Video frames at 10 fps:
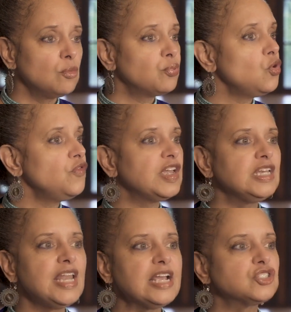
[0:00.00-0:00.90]

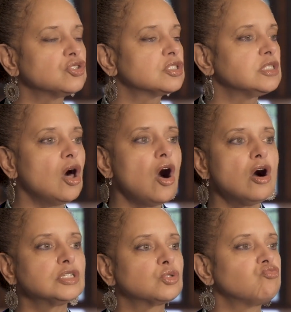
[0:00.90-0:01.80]
proving nature's
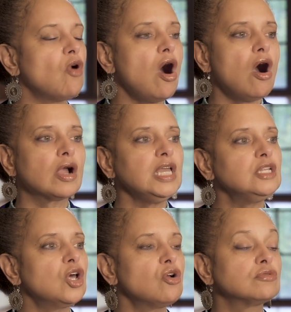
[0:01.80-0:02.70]
laws wrong,
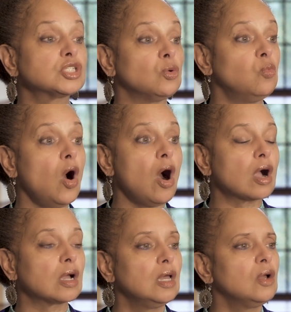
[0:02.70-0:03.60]
it learned to
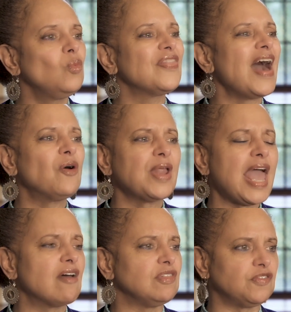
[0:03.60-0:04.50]
walk without
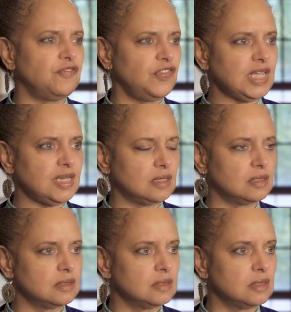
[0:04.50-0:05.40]
having feet.
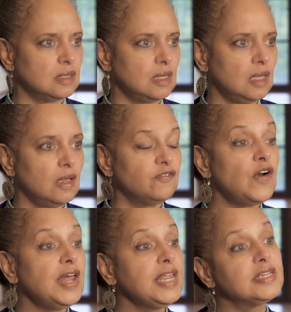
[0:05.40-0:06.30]

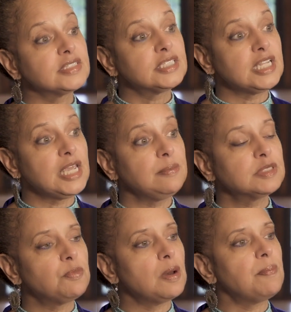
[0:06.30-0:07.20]
Funny it
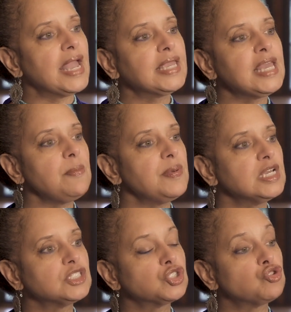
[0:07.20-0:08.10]
seems, but by
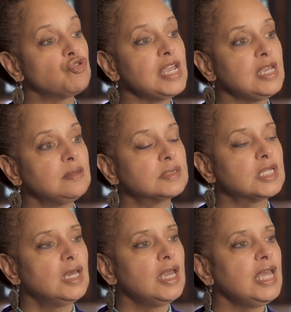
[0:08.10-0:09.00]
keeping its dreams,
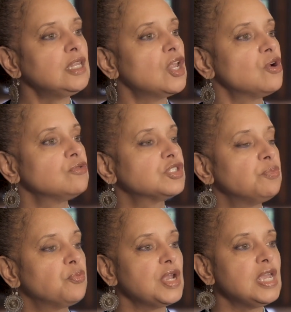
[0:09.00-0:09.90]
it learned
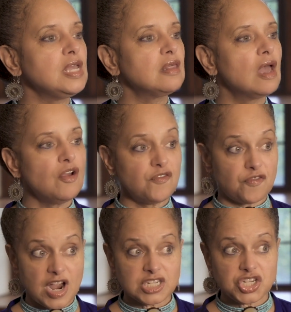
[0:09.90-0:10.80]
to breathe
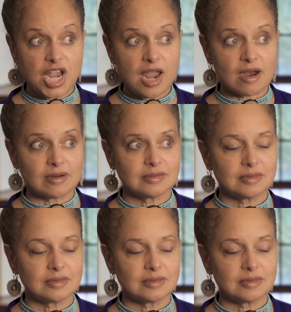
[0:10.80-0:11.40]
fresh air.